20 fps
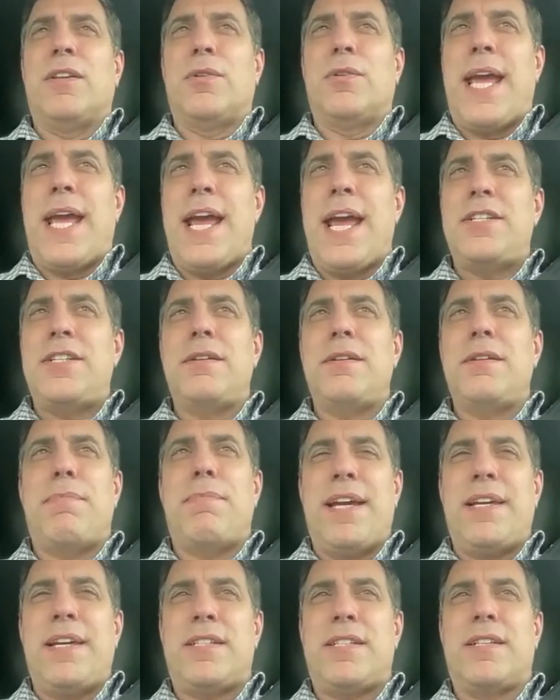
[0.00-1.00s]

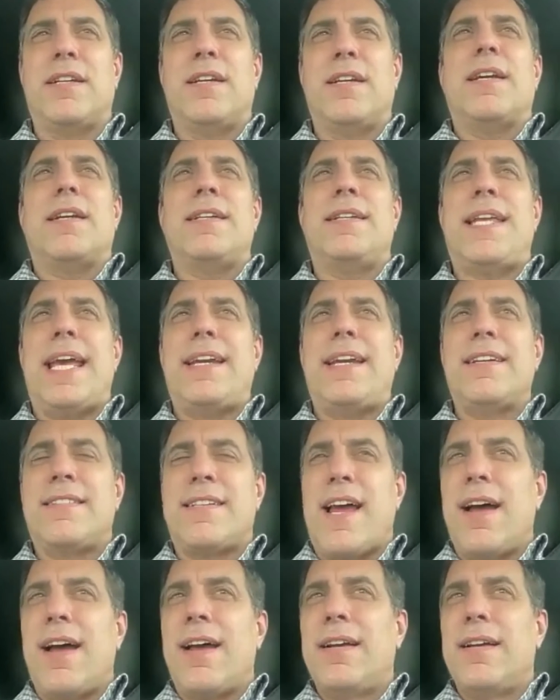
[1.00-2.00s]
location-based data
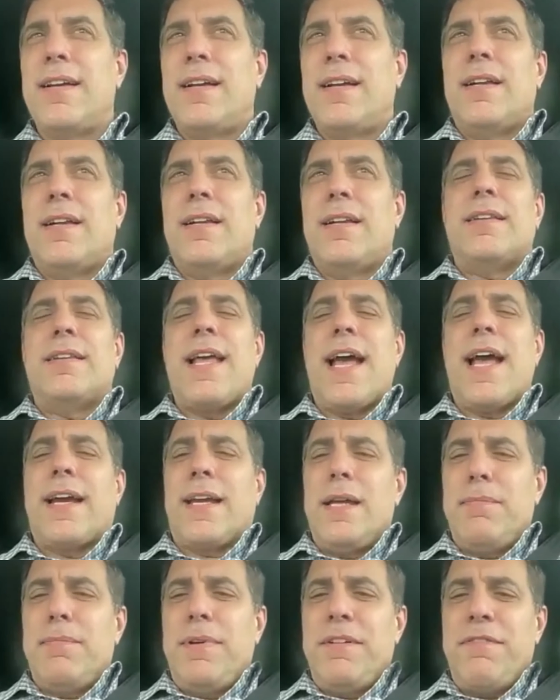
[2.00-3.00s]
set that
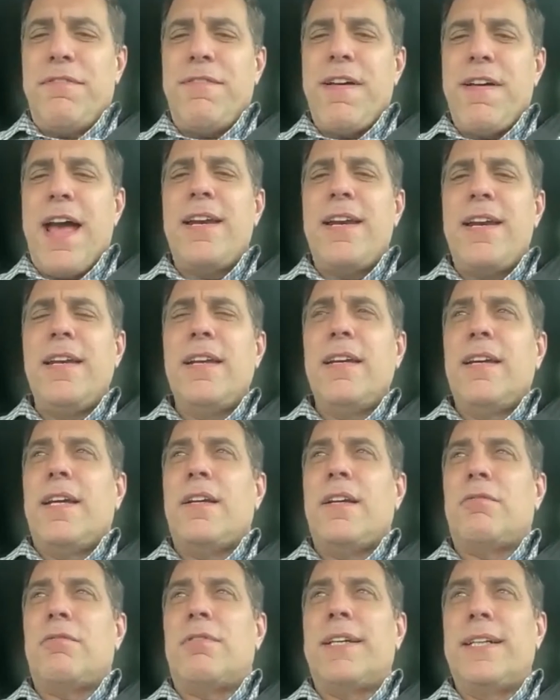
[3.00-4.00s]
can be fed
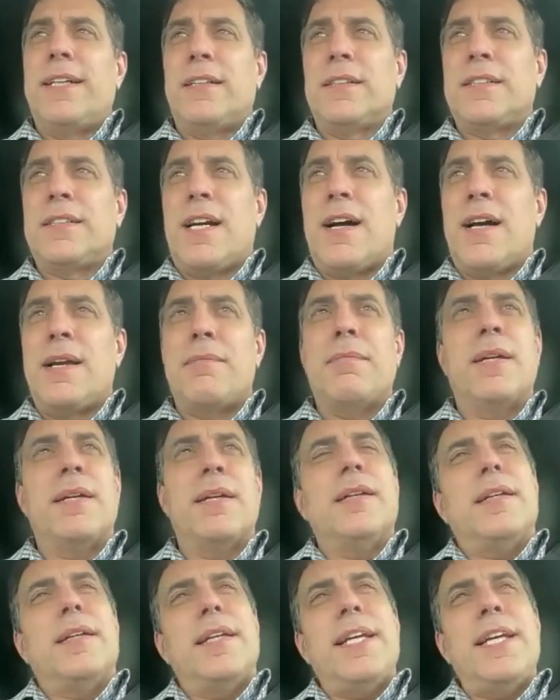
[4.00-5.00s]
in real time
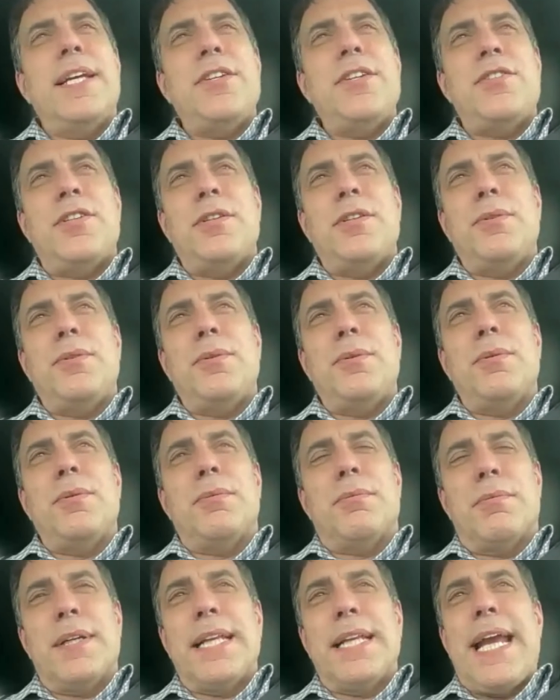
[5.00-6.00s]
into
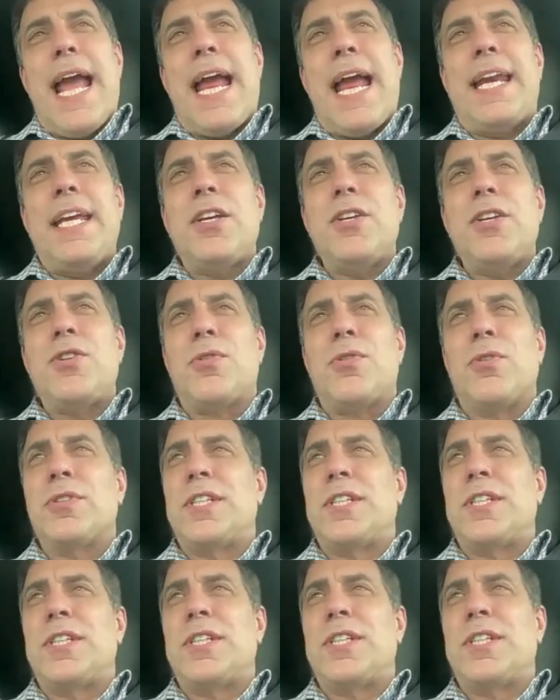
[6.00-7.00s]
really any control
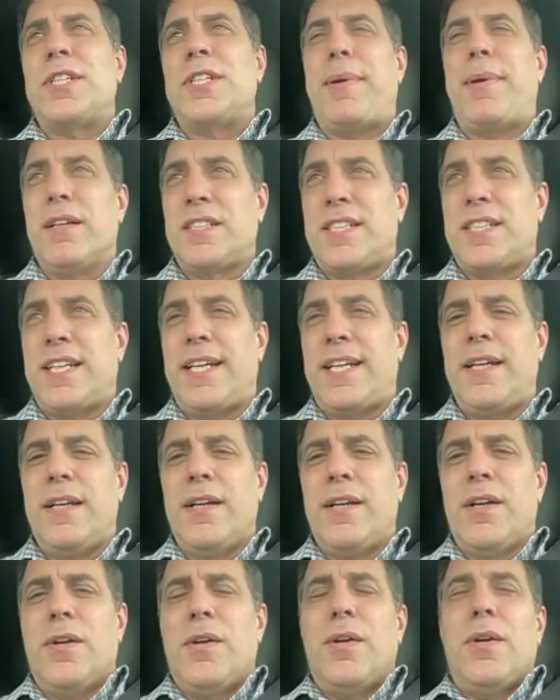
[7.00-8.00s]
system or PLC,
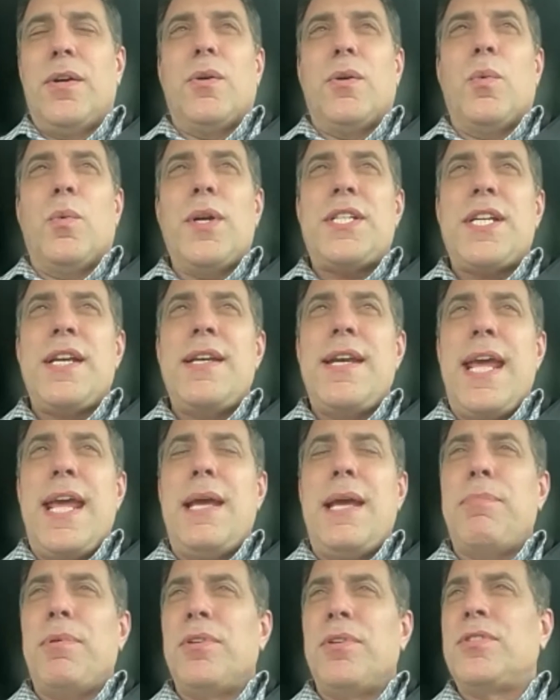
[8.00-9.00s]
which
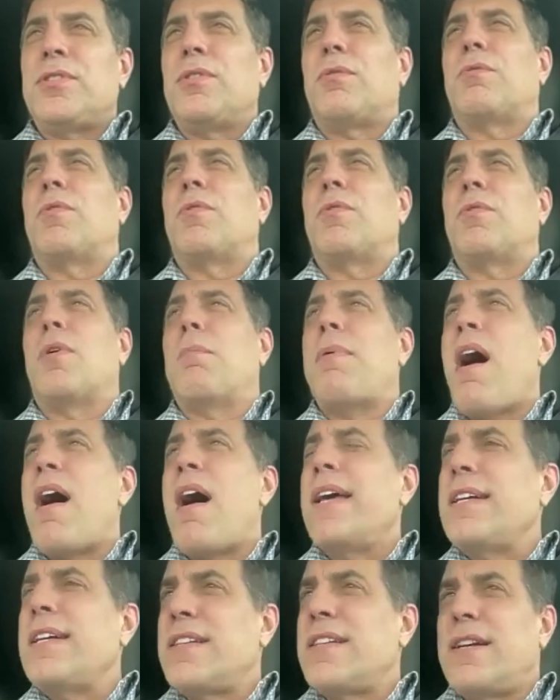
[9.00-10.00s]
enables
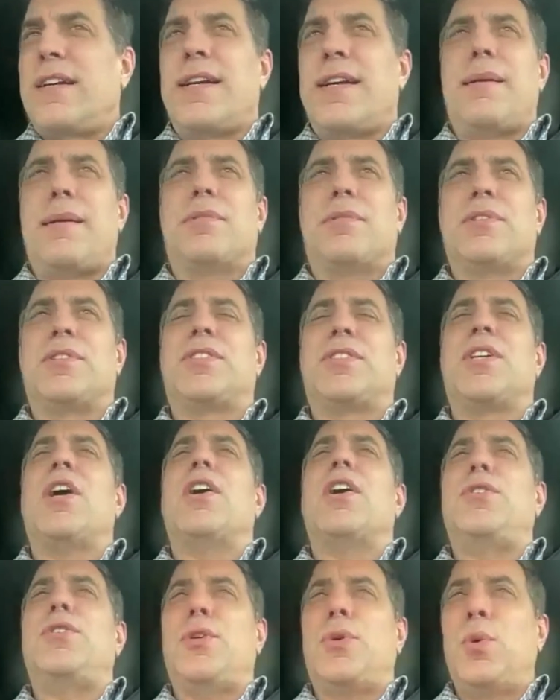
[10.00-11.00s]
robotics, it enables
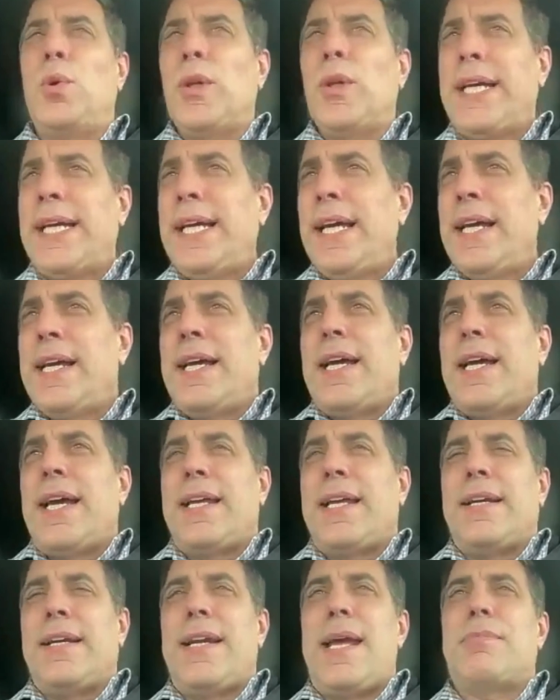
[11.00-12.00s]
tooling,
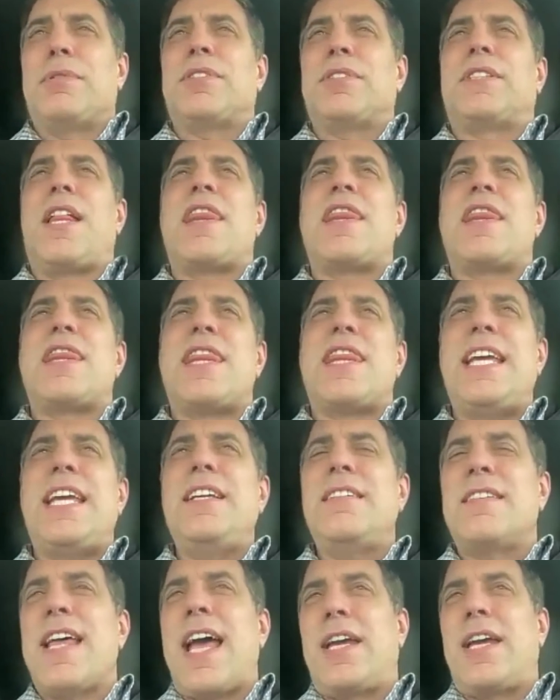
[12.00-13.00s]
it enables the
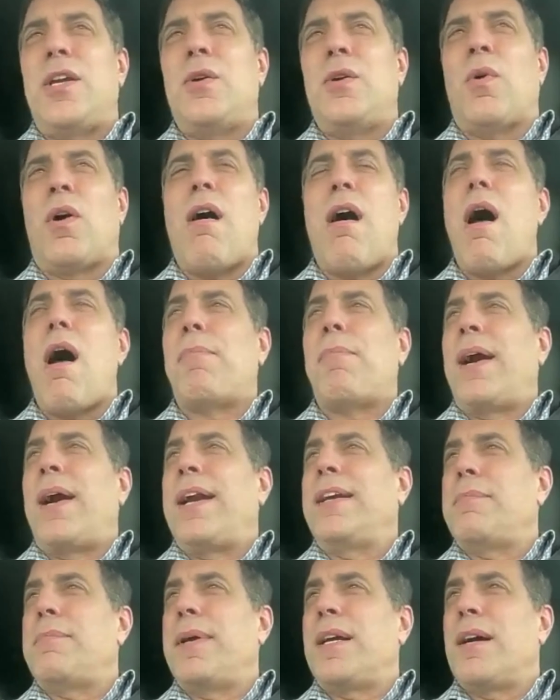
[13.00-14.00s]
things that you are operating
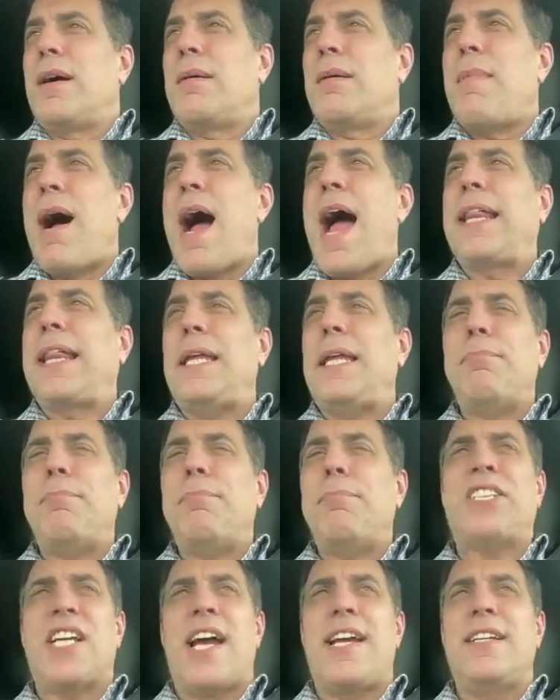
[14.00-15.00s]
to become highly
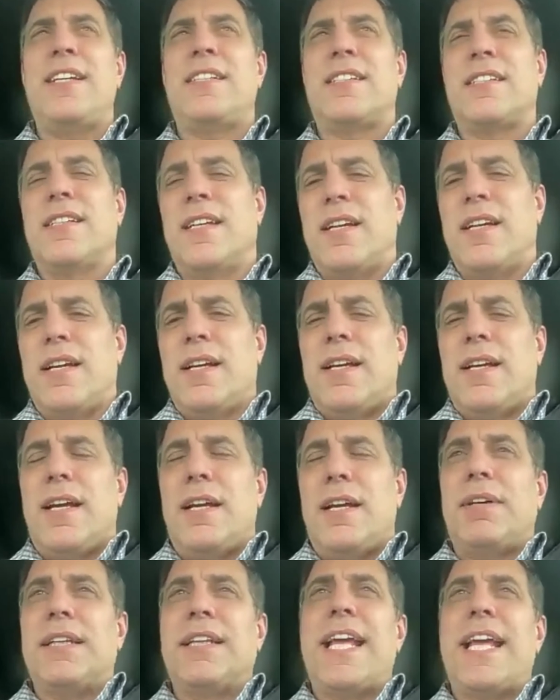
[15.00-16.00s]
precise in
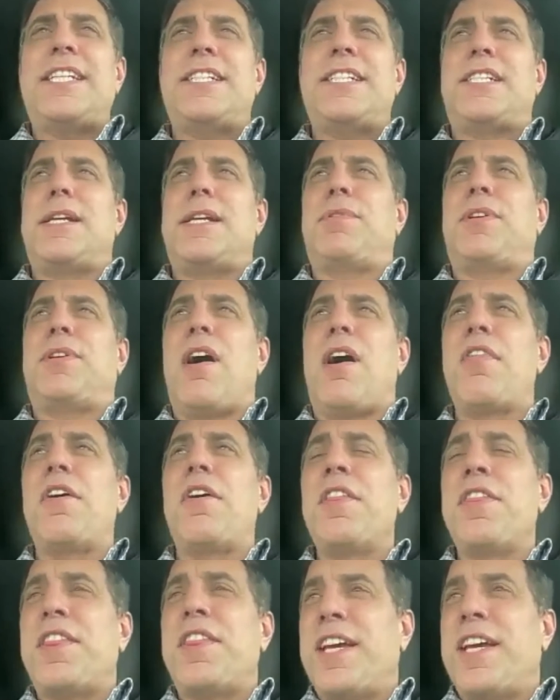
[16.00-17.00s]
relationship to other
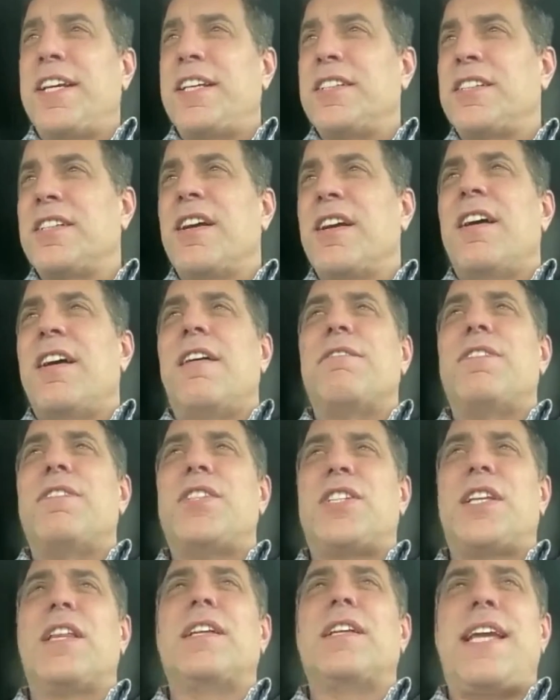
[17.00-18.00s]
things,
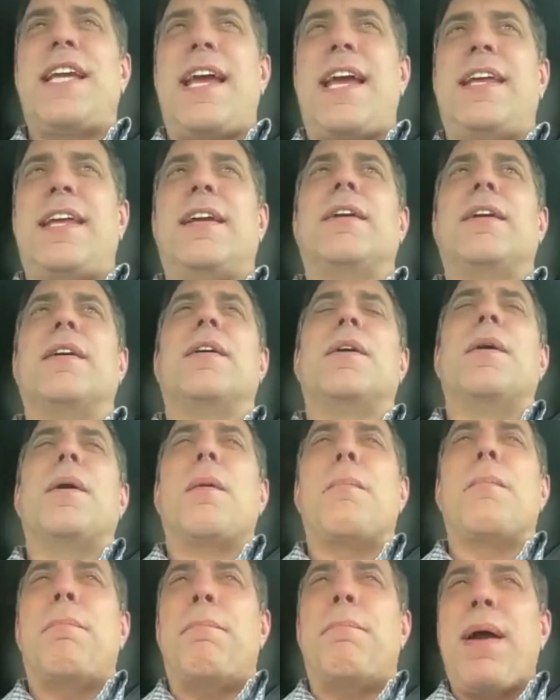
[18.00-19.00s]
facilitating
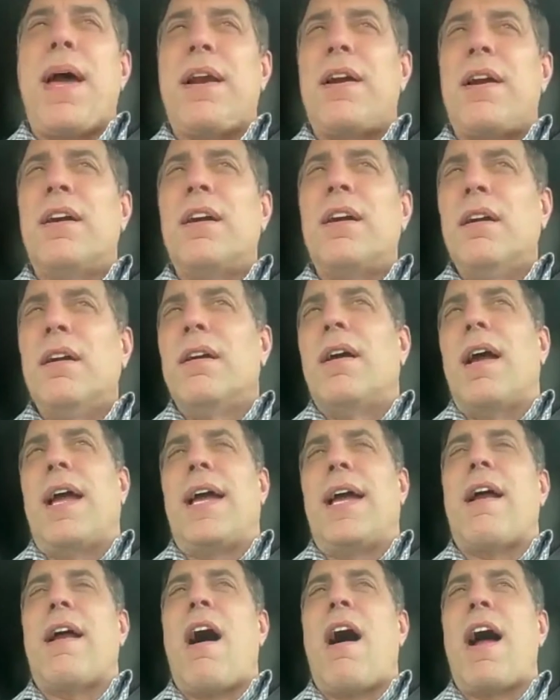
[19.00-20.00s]
better
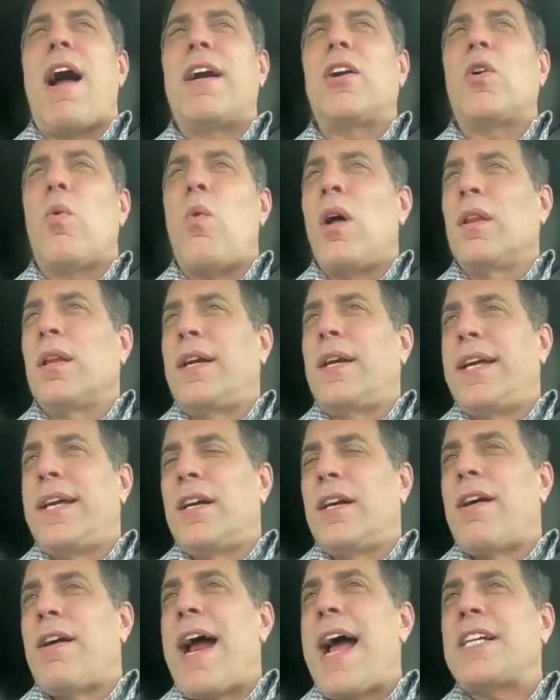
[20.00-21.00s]
and higher quality
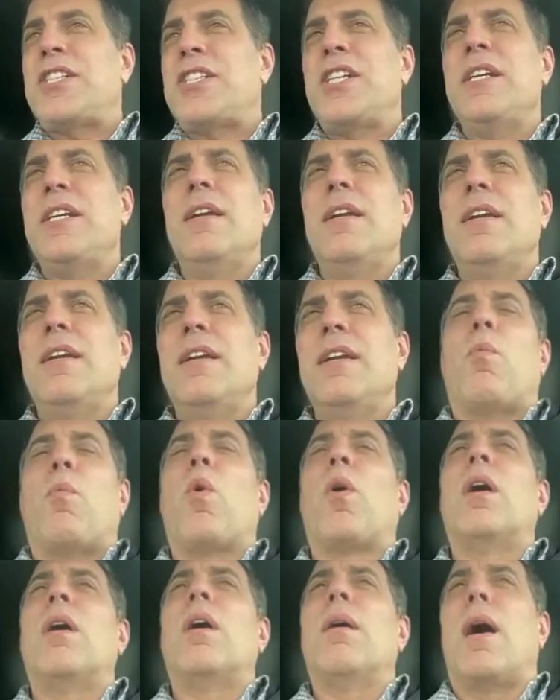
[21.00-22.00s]
interaction,
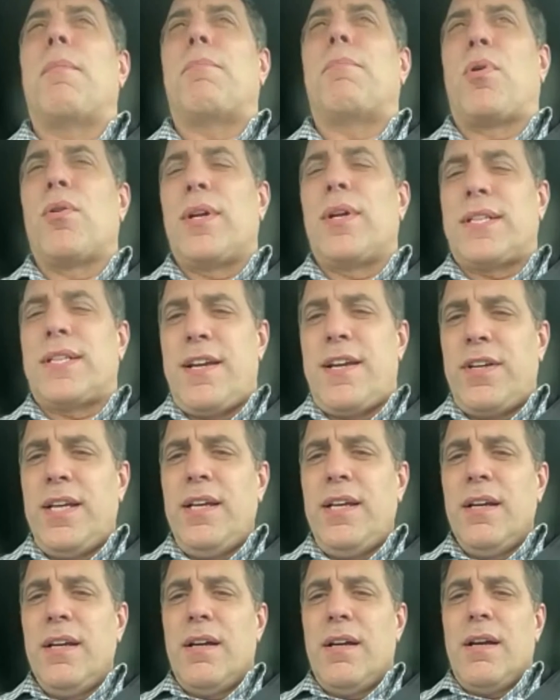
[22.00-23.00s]
more
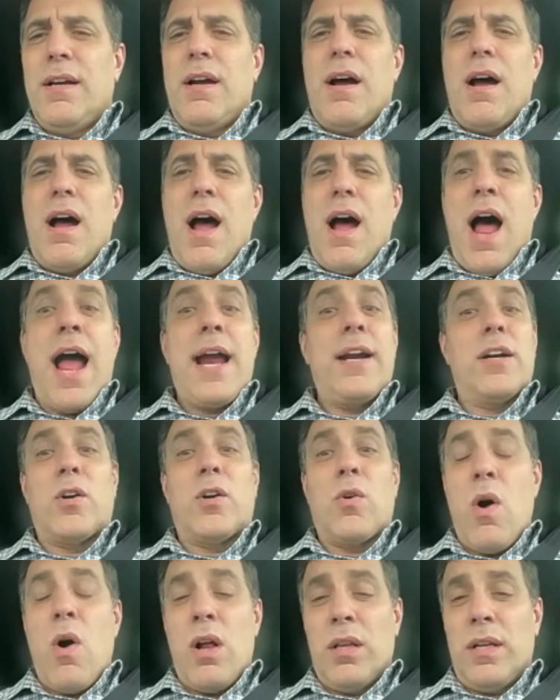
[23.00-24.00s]
productivity, higher
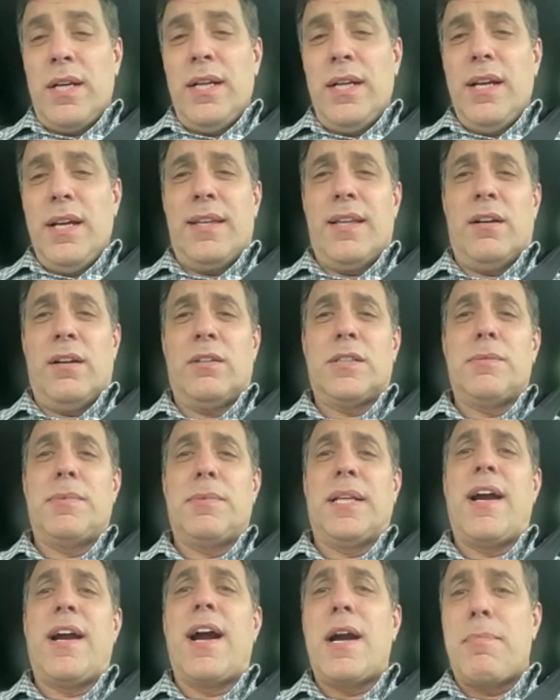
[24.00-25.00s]
quality, and then
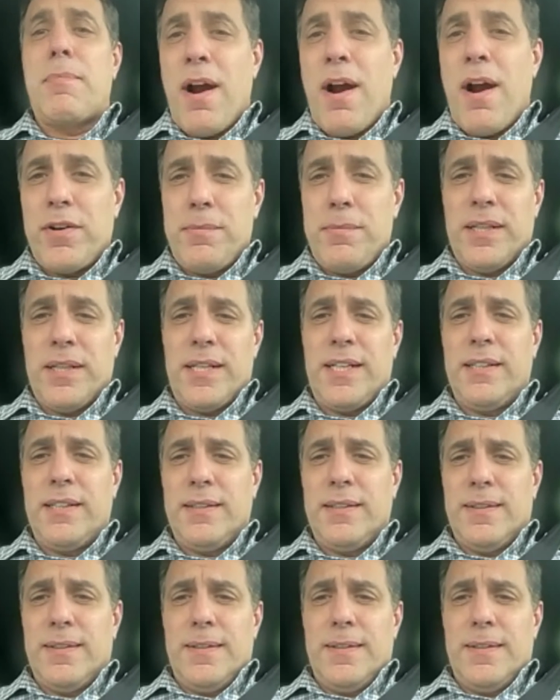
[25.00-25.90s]
ultimately higher profitability.